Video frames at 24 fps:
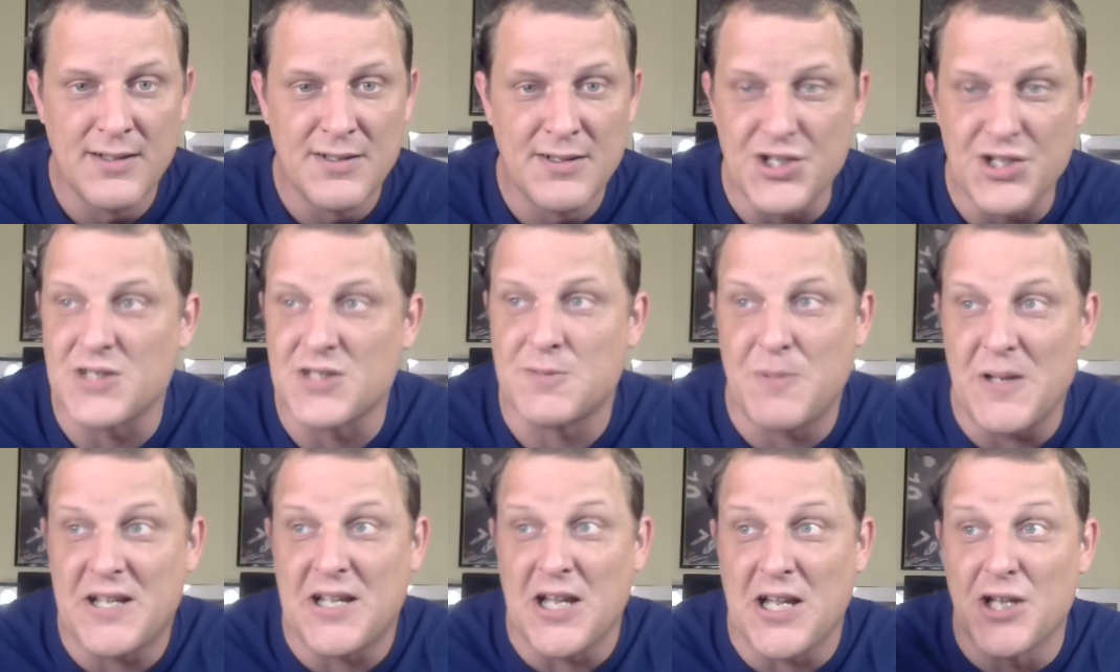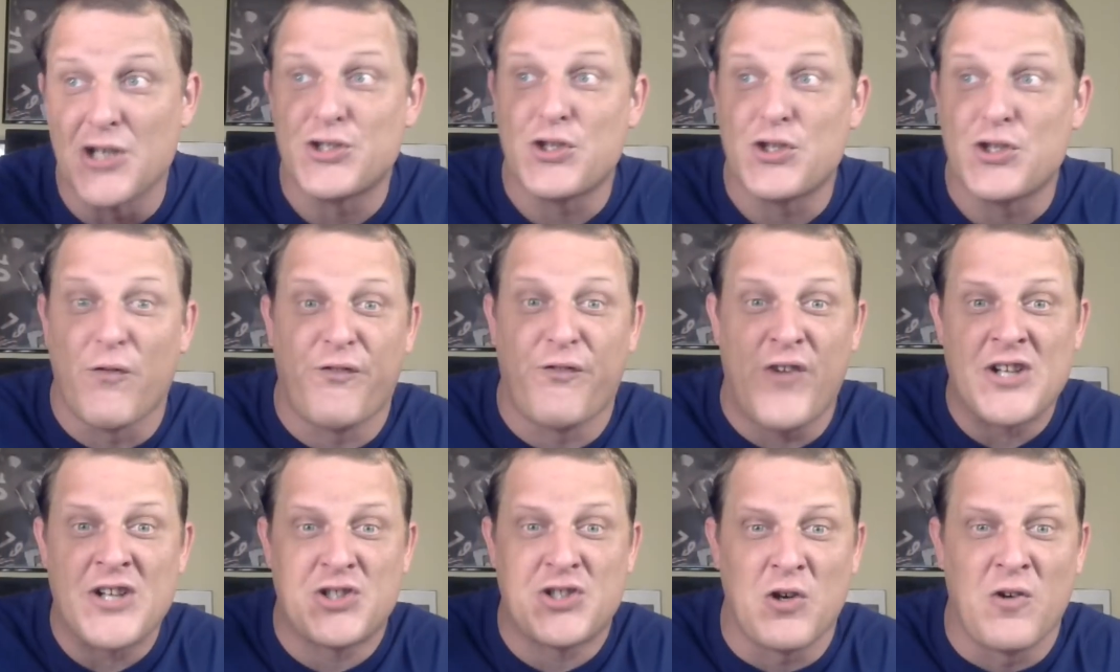Just because they're
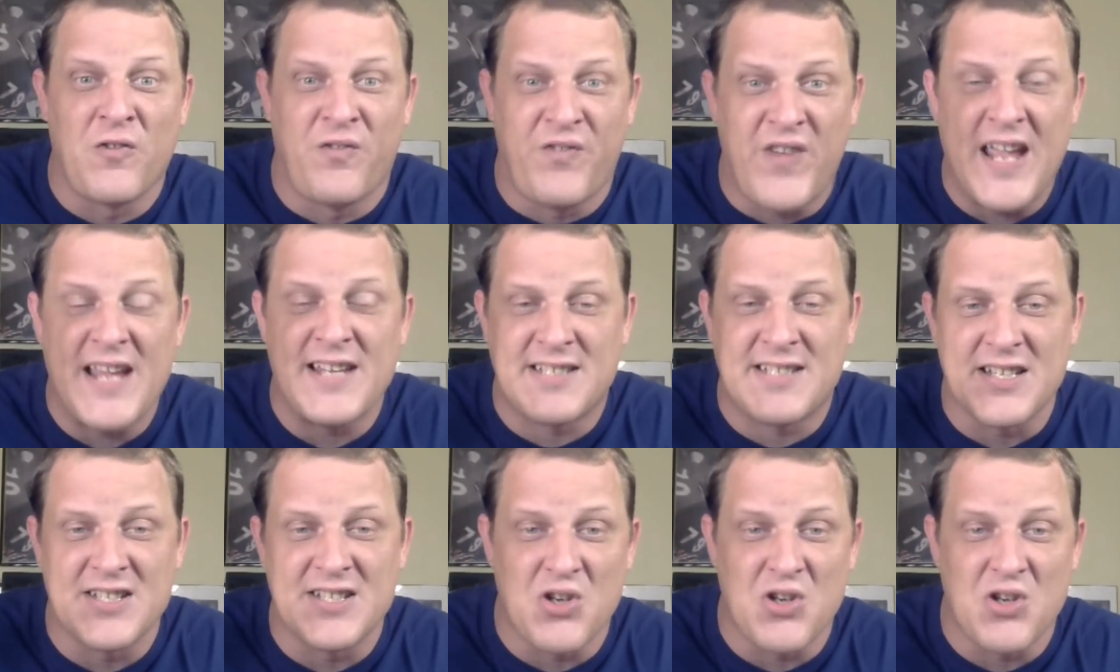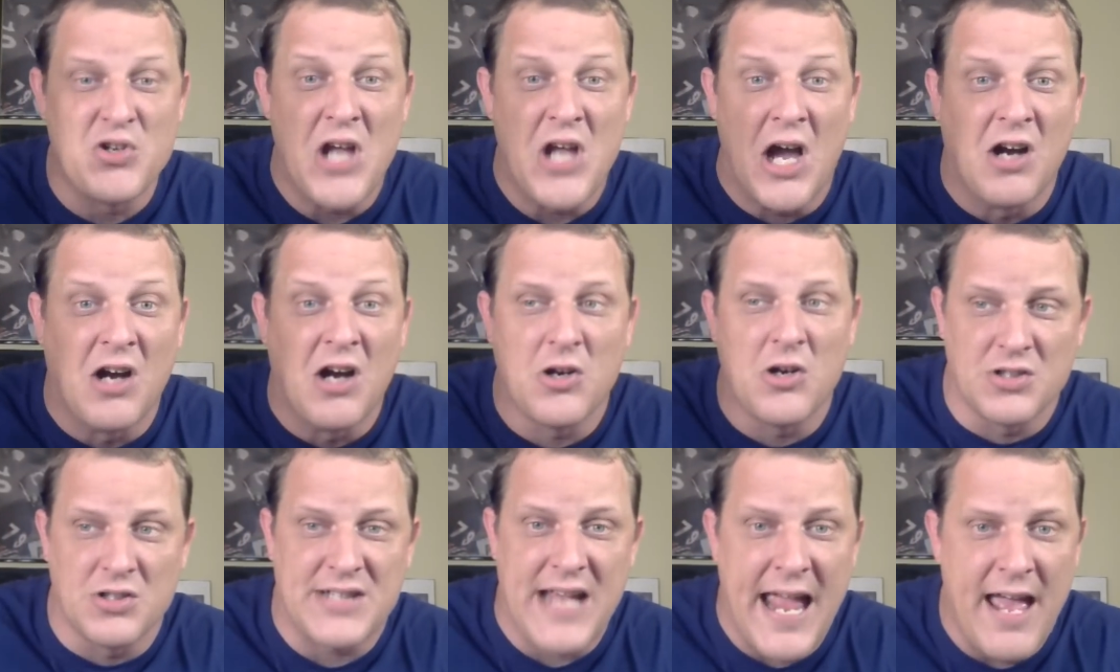fresher faces or
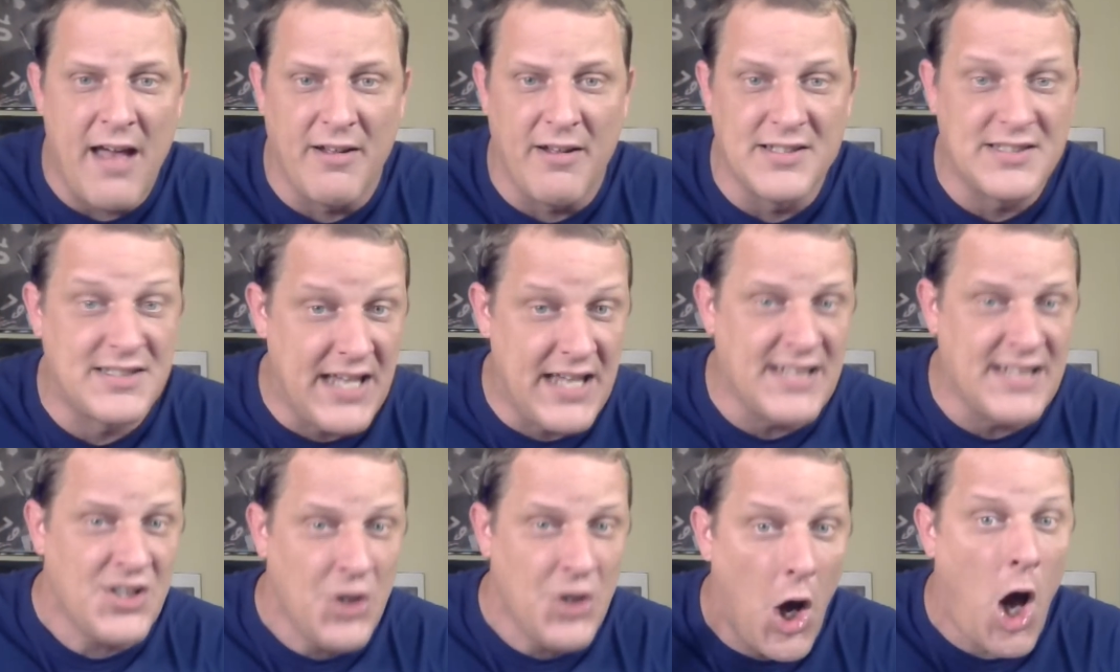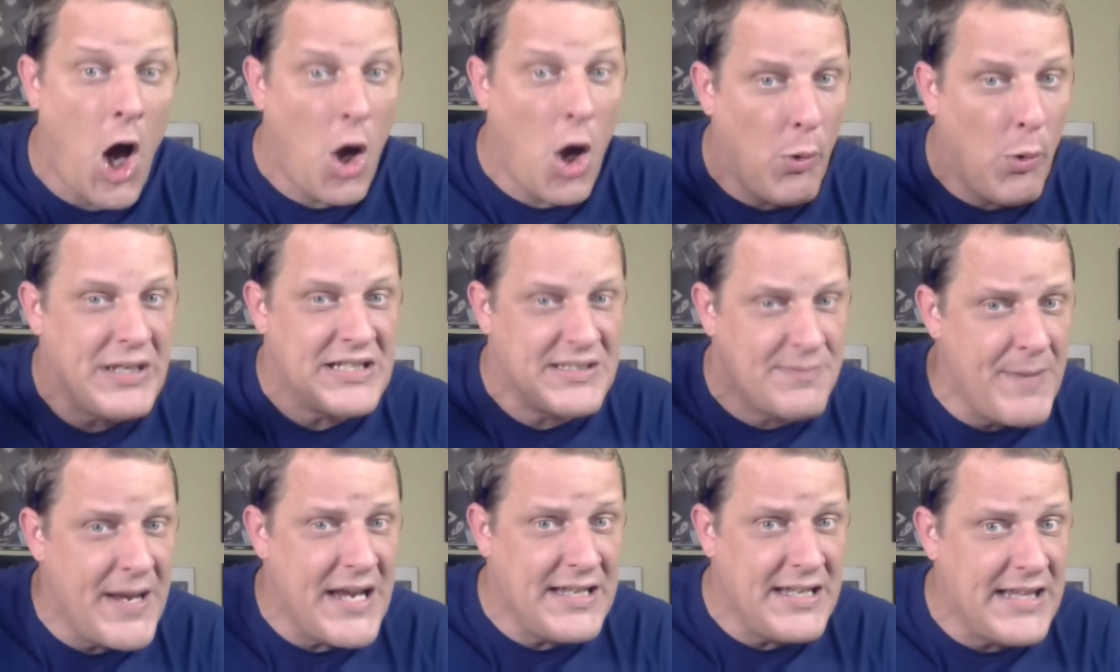younger talent doesn't
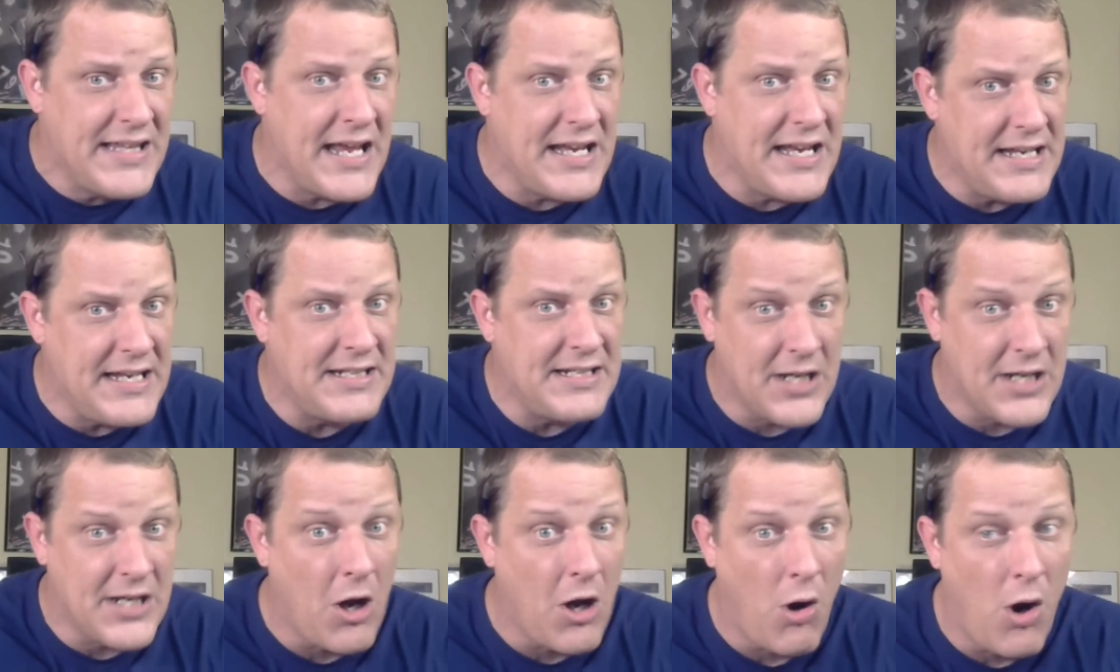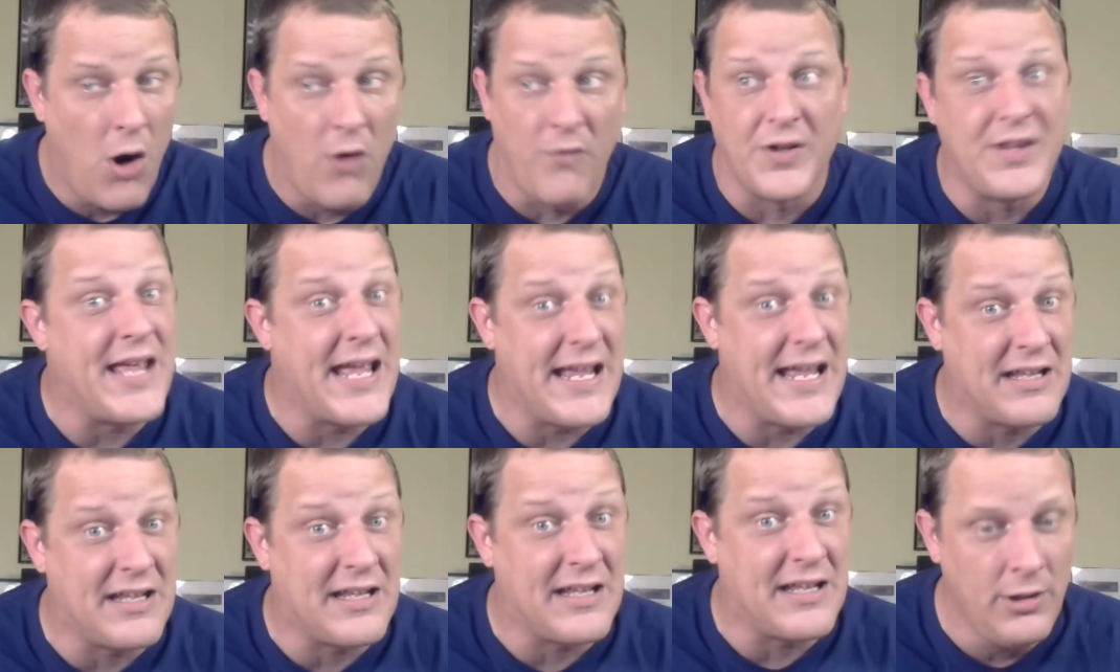always mean they need to go over, and
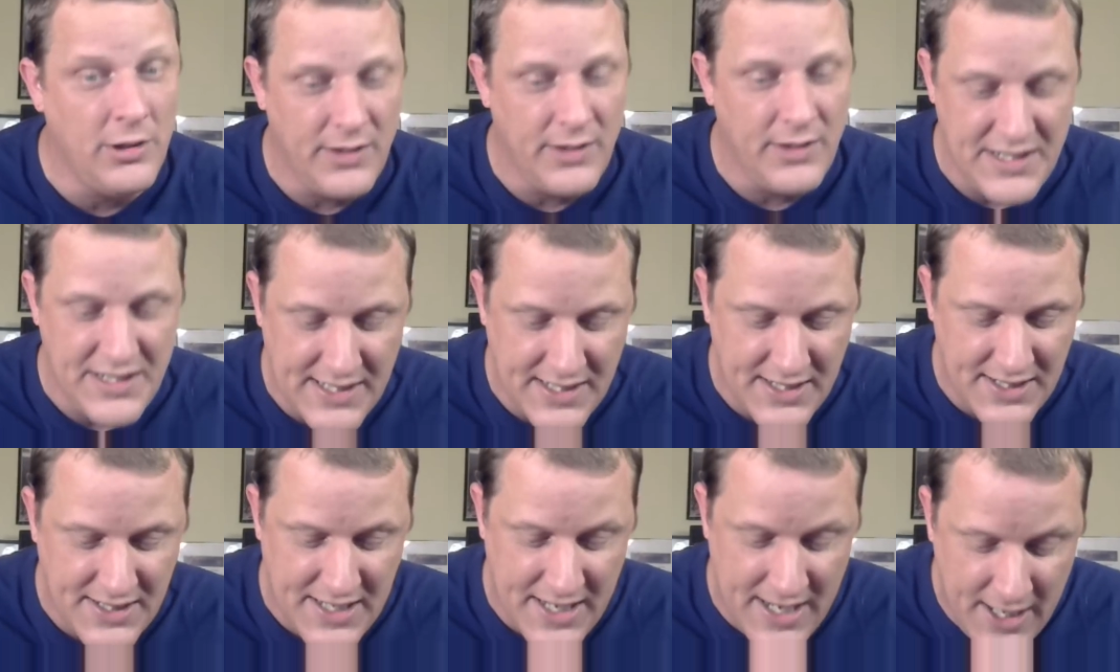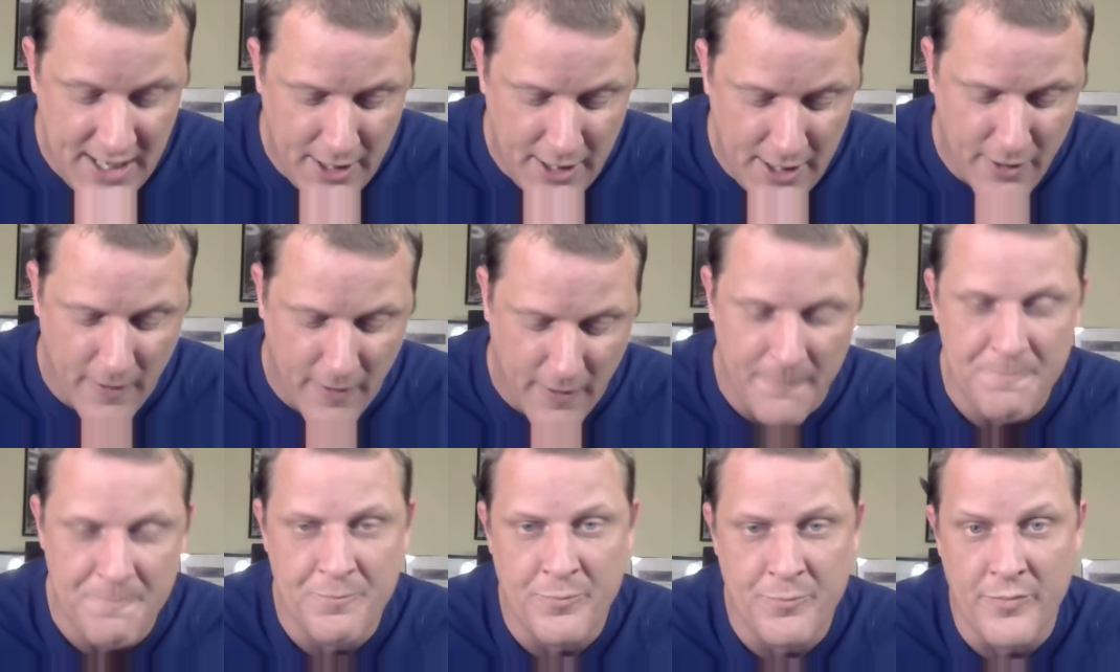they clearly didn't hear.